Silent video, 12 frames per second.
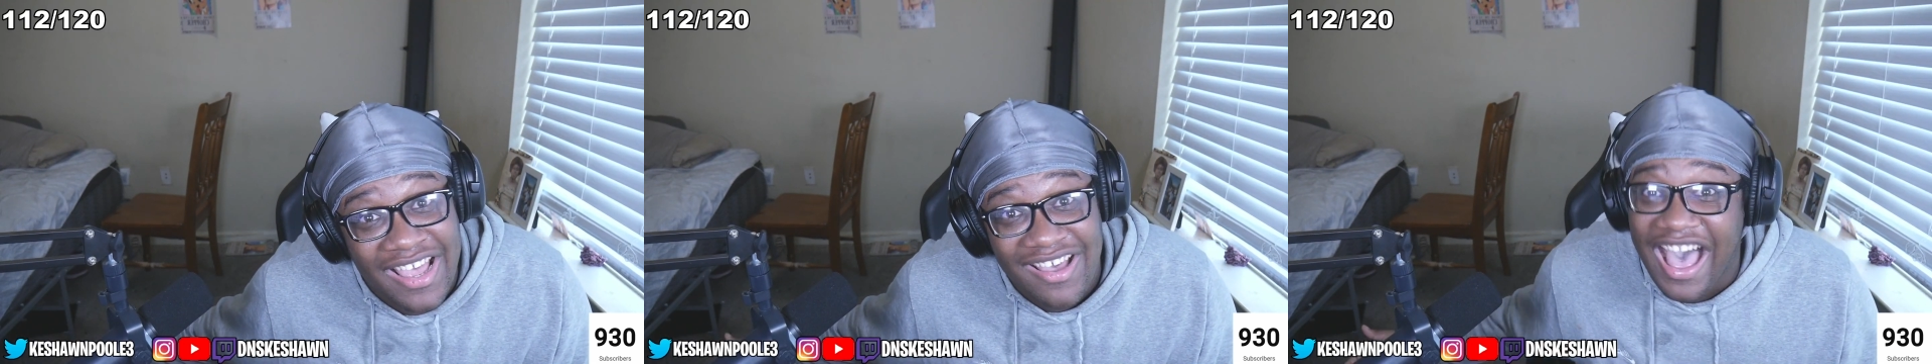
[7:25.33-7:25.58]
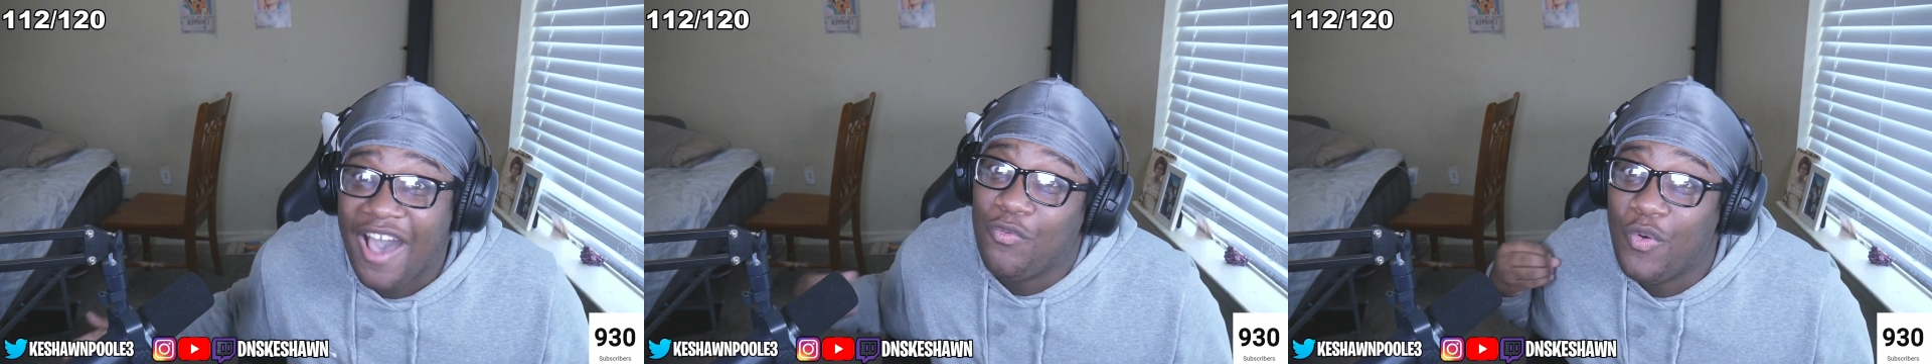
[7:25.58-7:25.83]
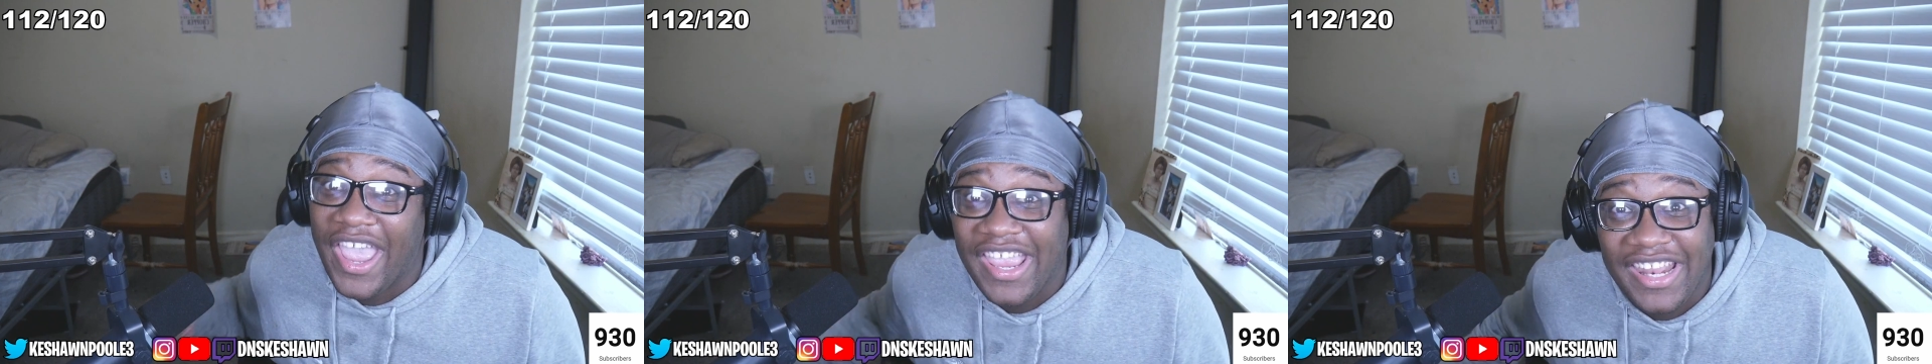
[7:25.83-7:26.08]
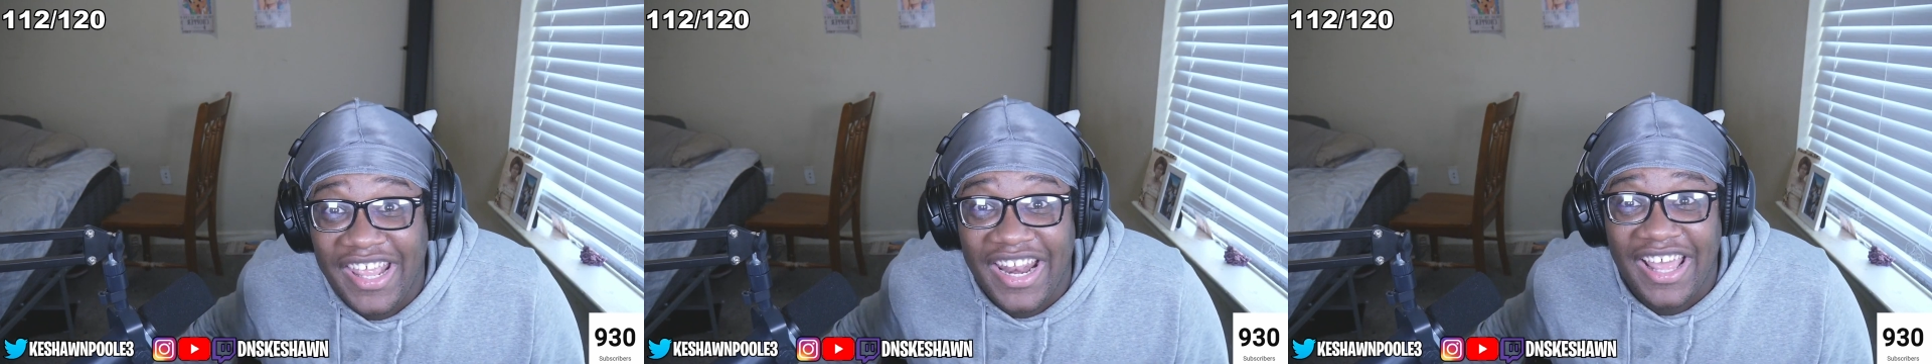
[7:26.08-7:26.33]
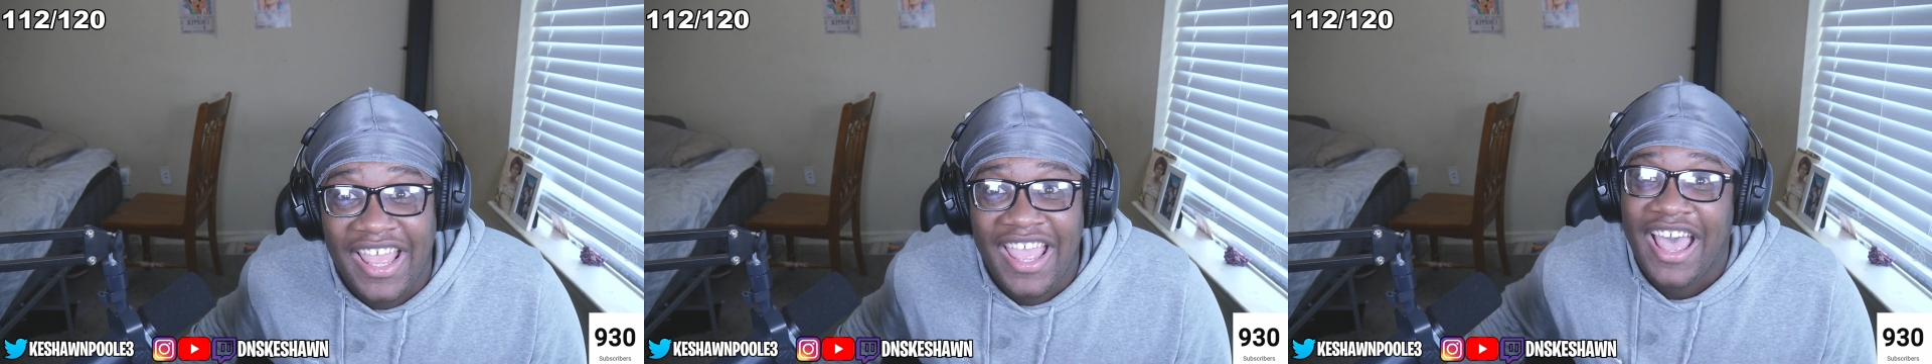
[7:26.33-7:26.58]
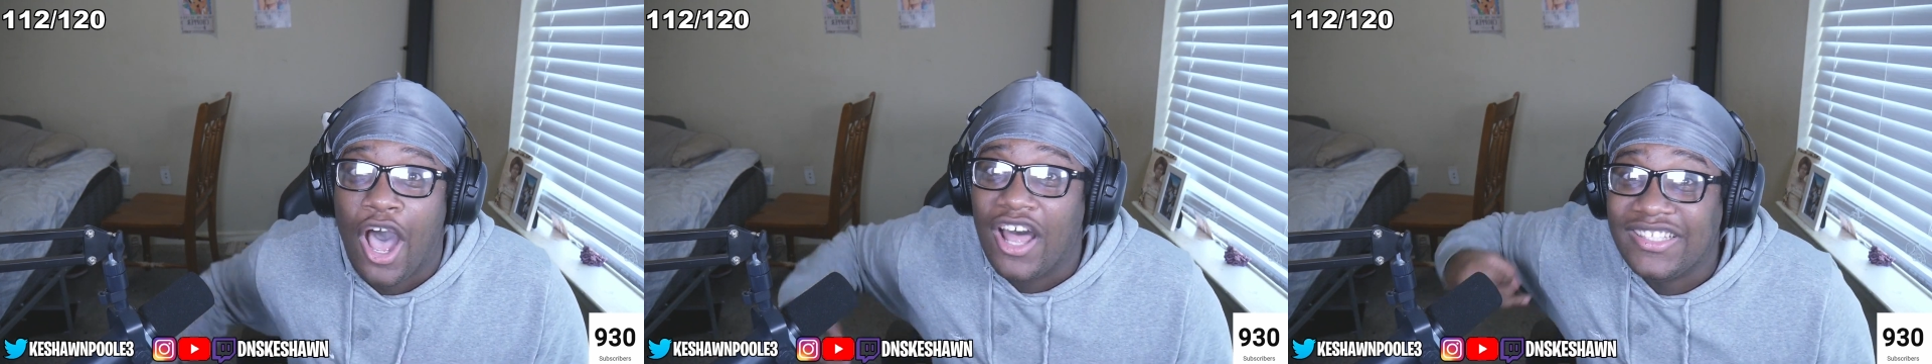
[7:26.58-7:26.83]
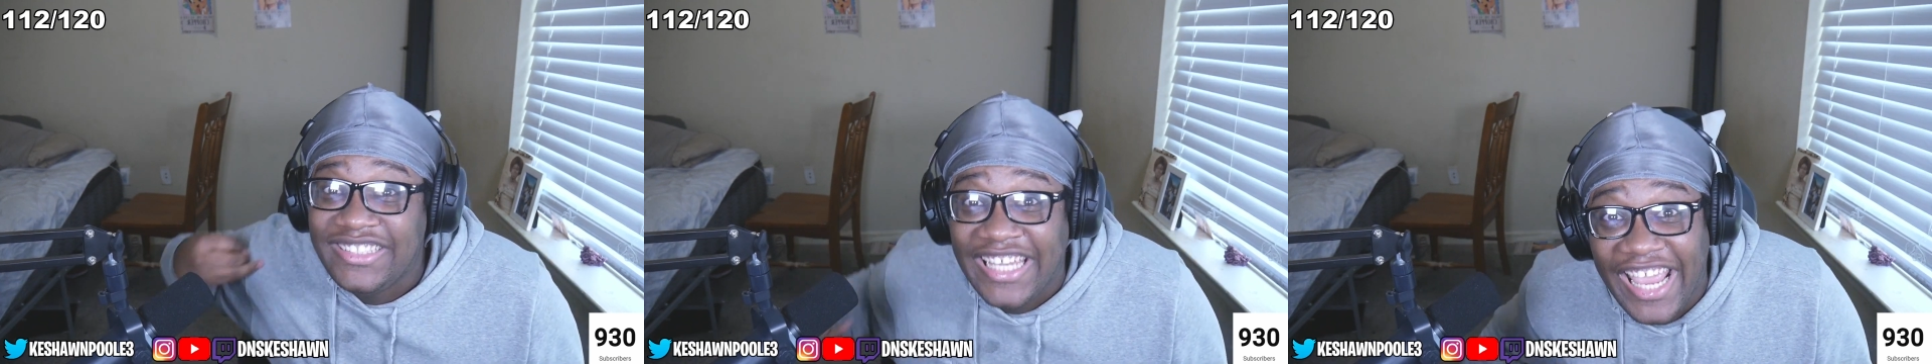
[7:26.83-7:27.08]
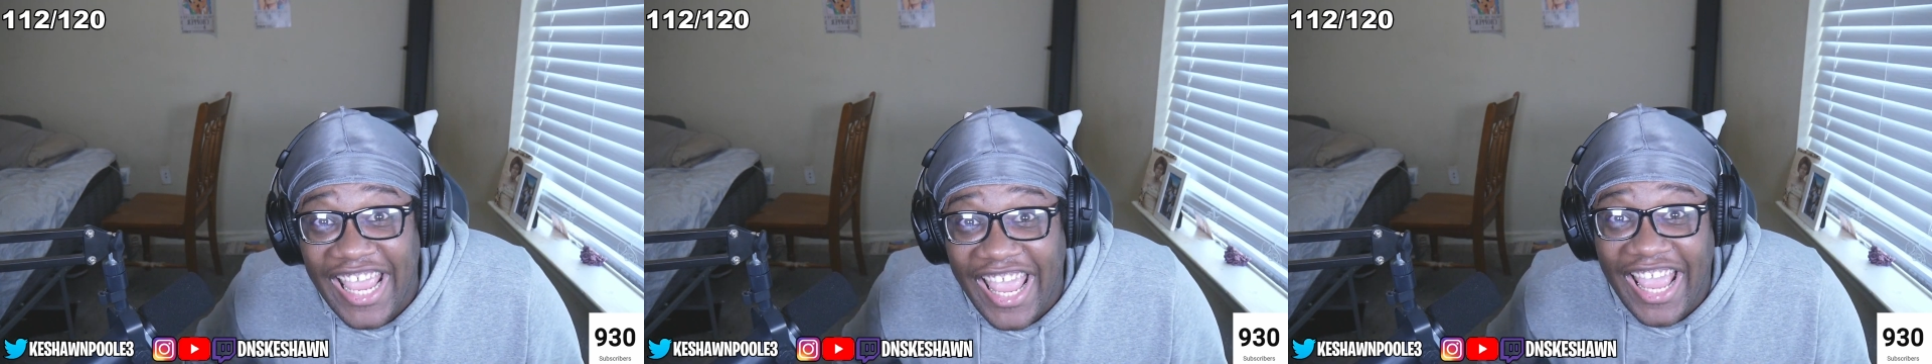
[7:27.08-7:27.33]
I've waited
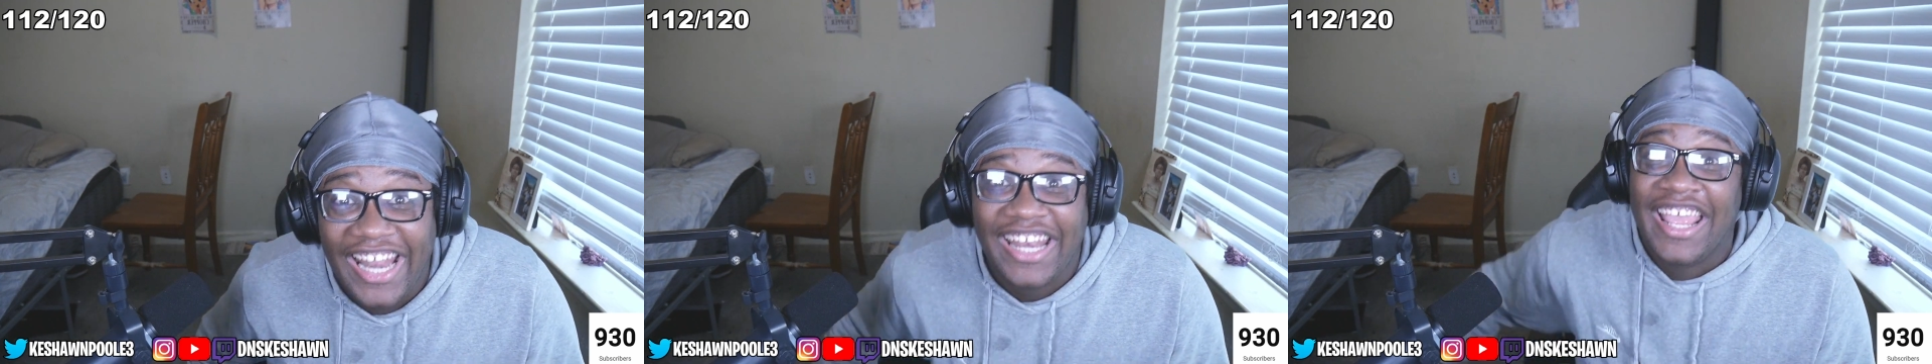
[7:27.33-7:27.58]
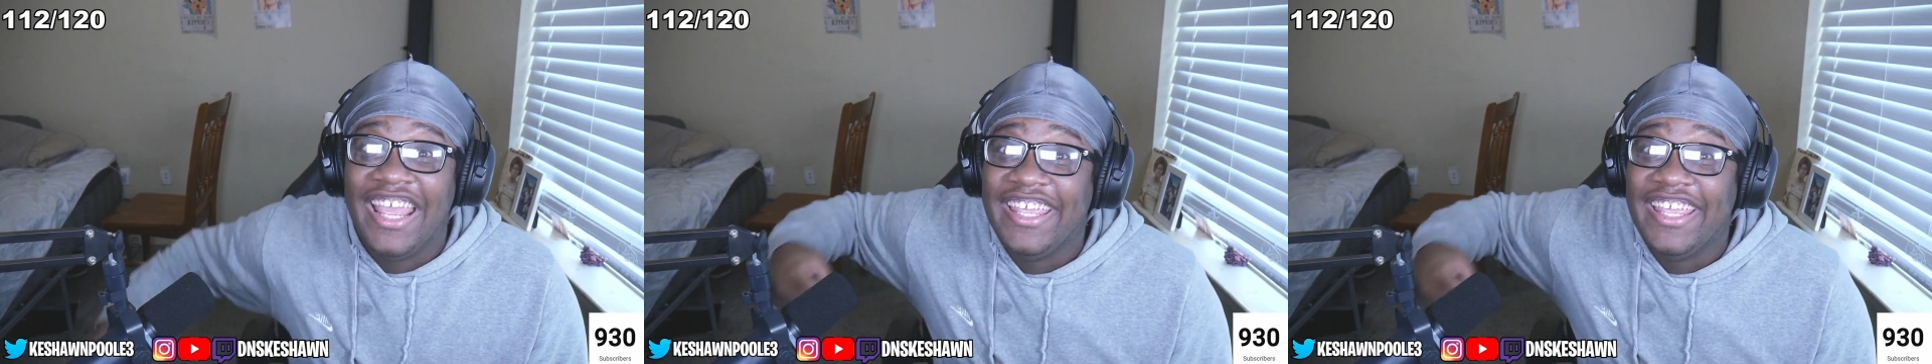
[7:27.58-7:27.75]
10